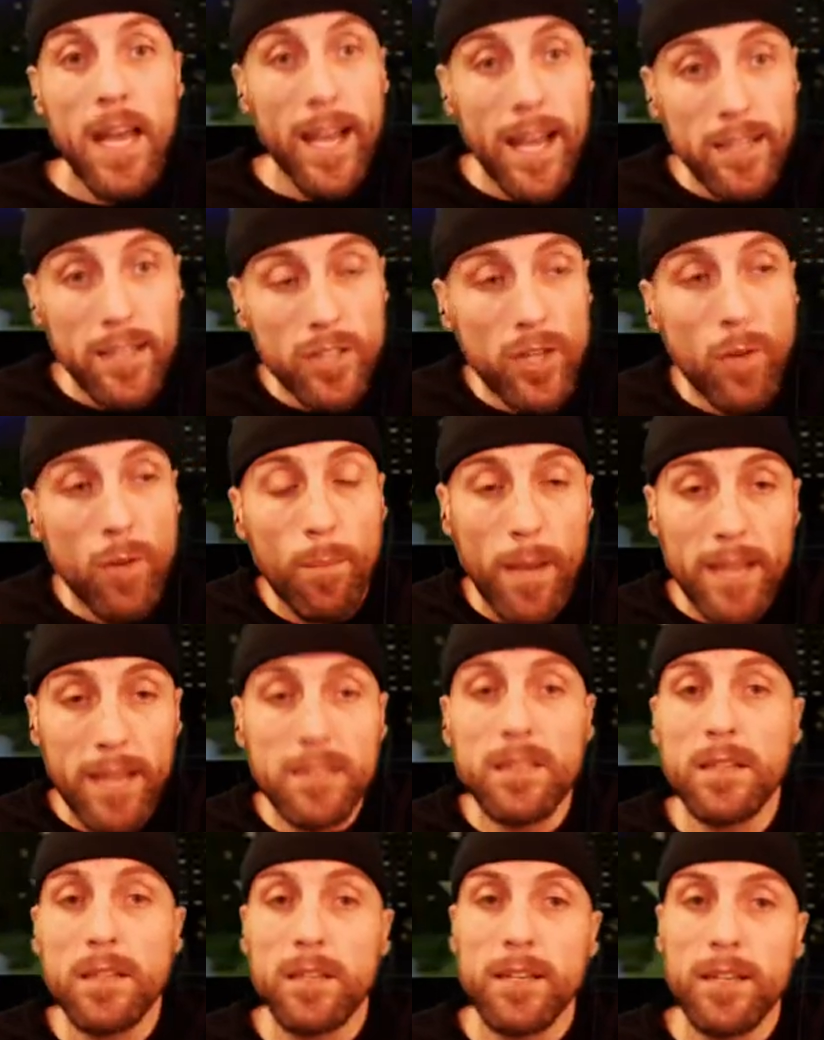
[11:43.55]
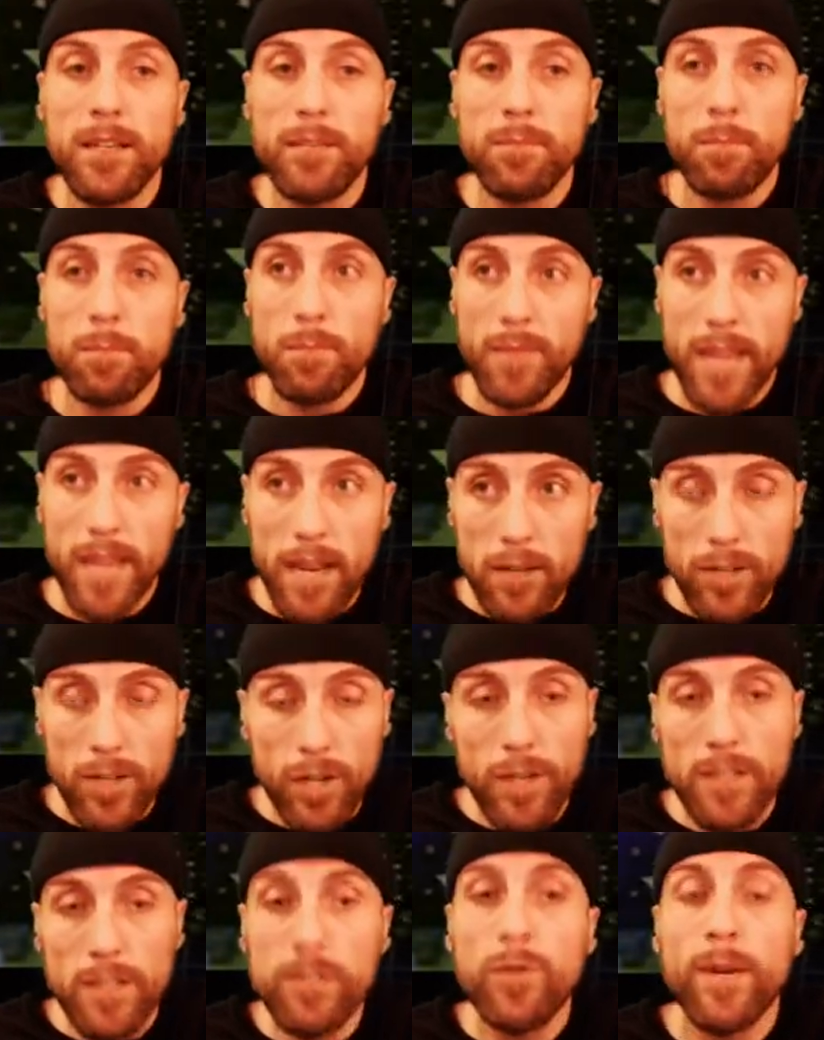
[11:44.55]
And so basically they're
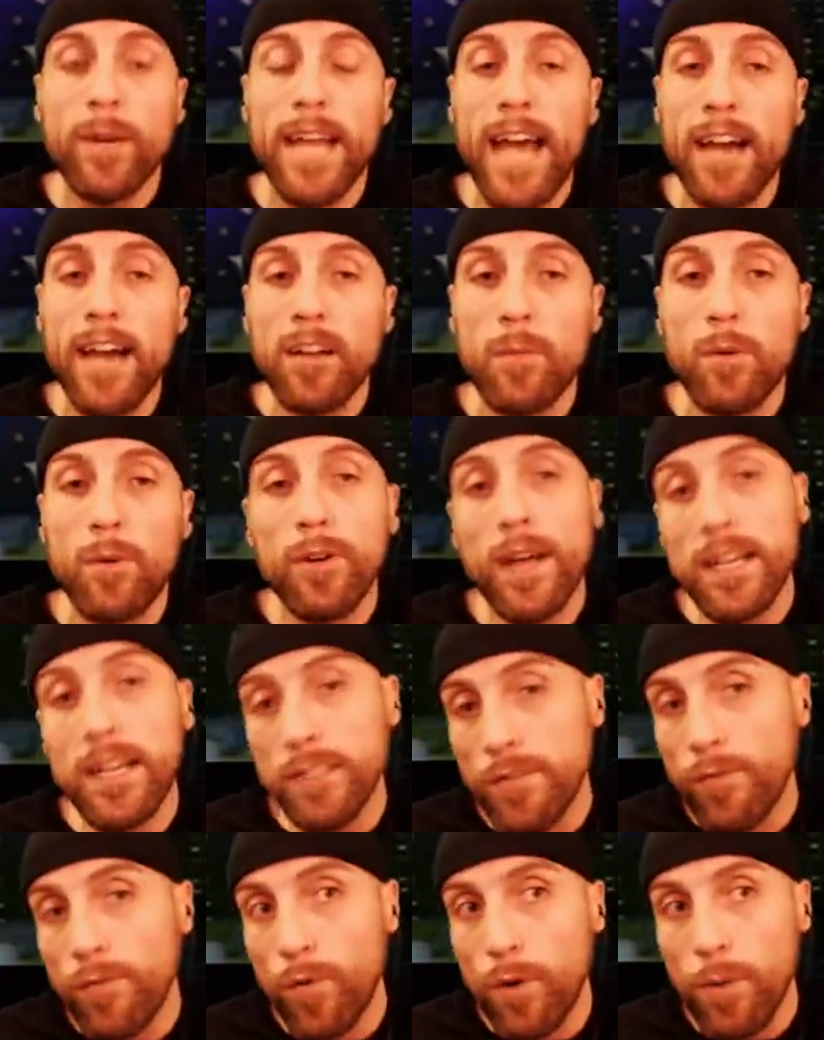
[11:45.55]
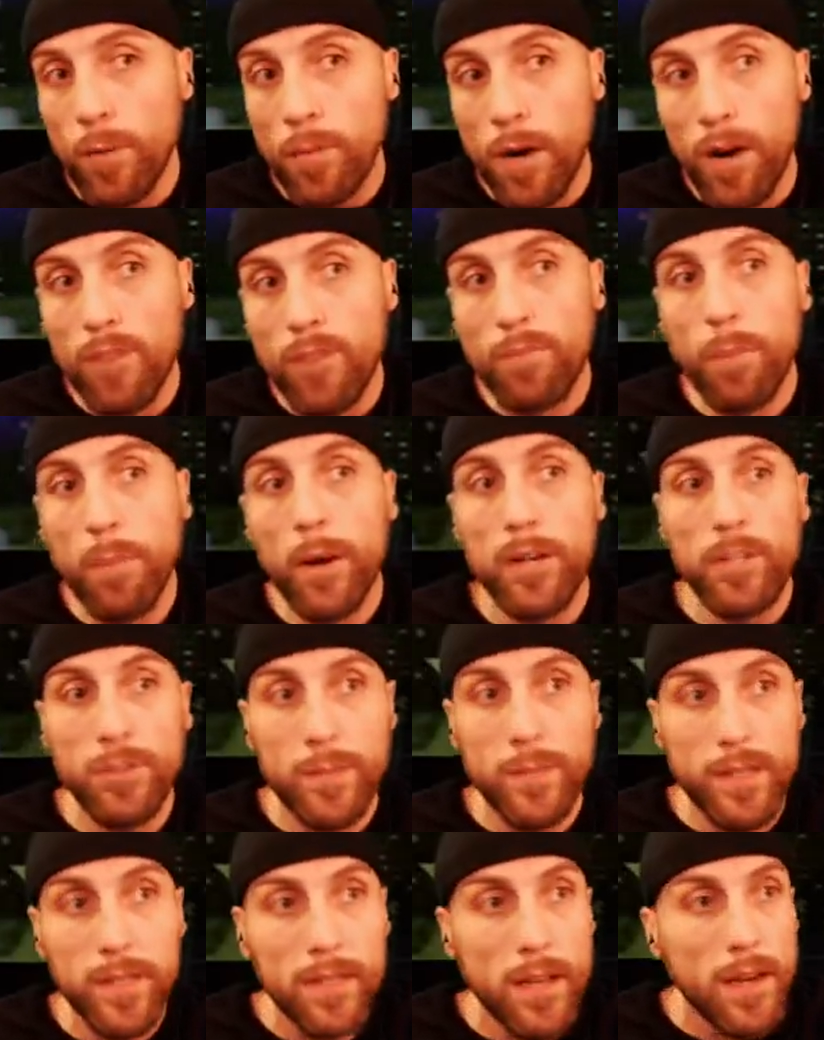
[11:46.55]
turned into an animal as a form of
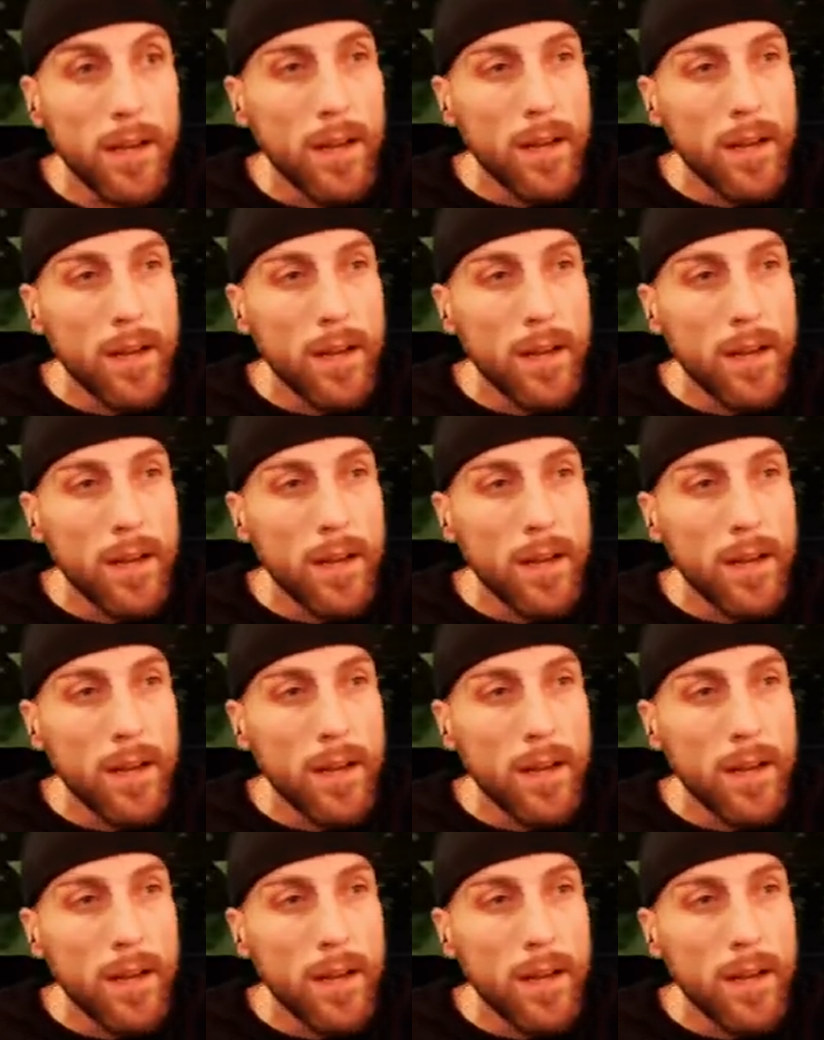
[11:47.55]
punishment.